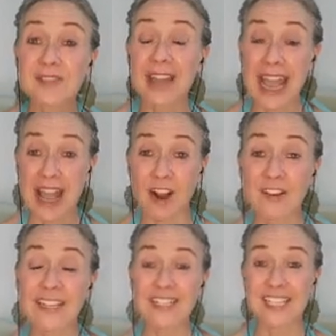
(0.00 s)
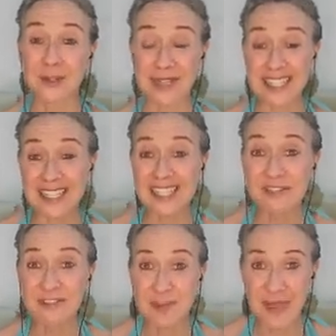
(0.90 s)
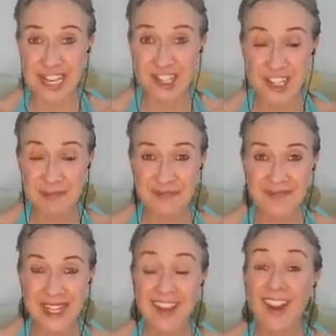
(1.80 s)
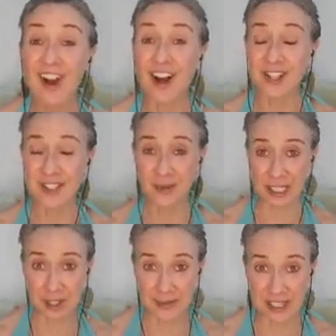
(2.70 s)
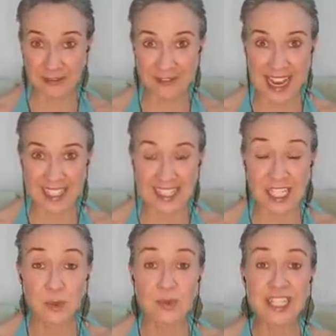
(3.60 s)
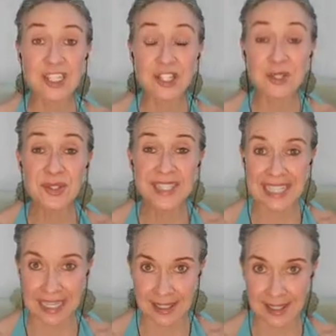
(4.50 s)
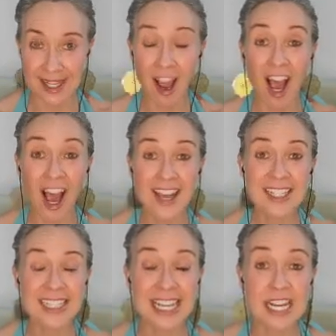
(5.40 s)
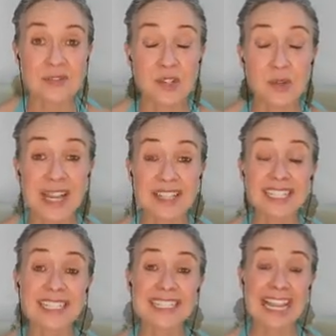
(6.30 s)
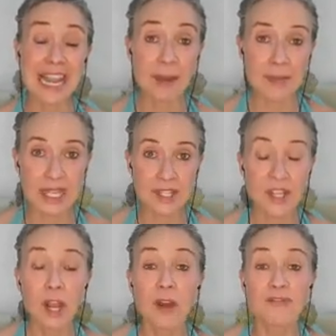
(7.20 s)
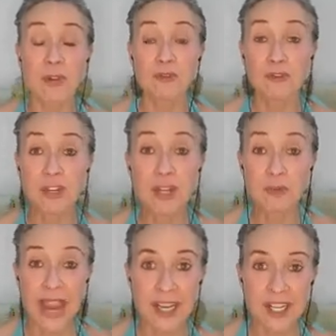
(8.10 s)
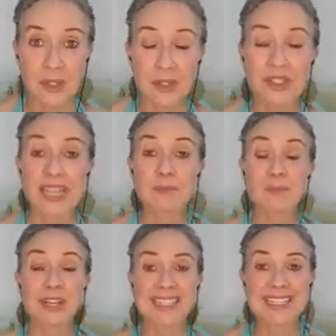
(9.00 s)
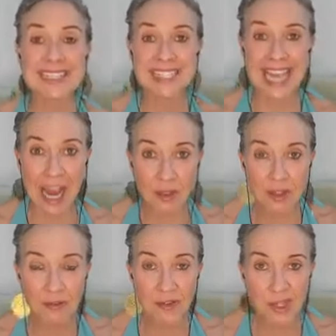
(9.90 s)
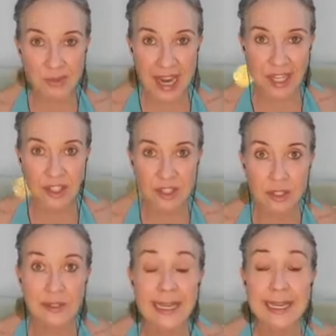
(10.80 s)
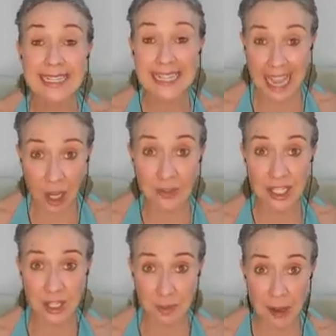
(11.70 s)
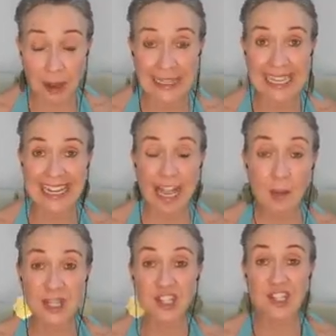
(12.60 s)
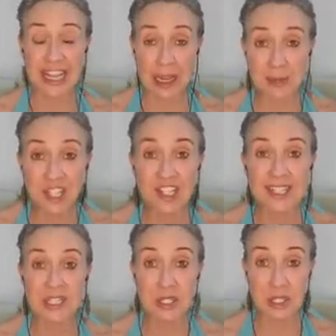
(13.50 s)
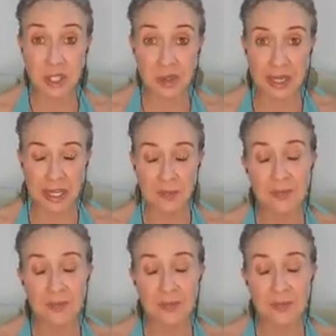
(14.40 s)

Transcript: of how it decreases inflammation. Also, intermittent fasting reduces oxidative stress, the damage from free radicals. It brings down the free radical count in your body and how much damage it is doing